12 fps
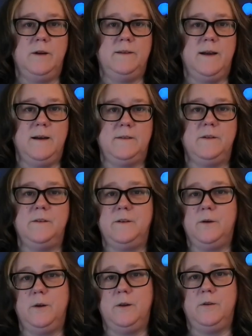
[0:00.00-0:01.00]
attacks are
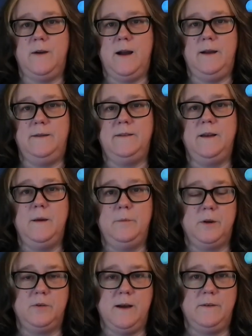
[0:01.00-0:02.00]
still on the rise,
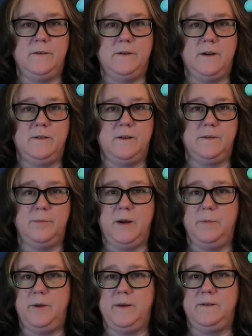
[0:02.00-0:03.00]
but CrowdStrike just made
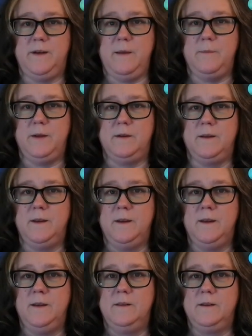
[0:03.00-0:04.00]
a big statement.
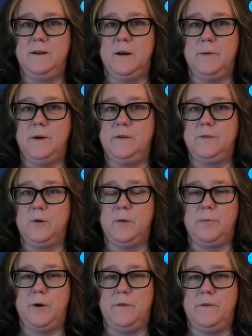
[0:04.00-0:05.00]
The company scored a
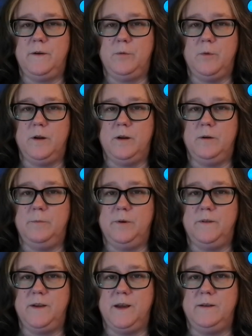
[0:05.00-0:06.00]
perfect
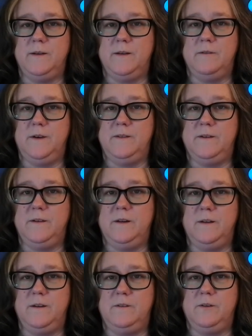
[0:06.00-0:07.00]
100% in recent
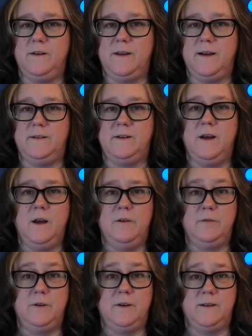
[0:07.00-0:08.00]
industry tests
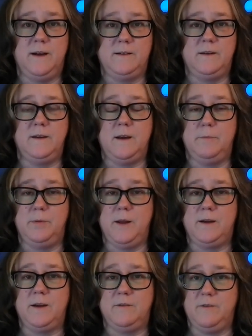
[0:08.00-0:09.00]
for detecting and
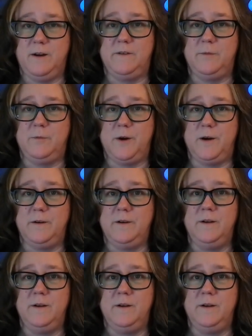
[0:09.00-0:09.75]
blocking ransomware.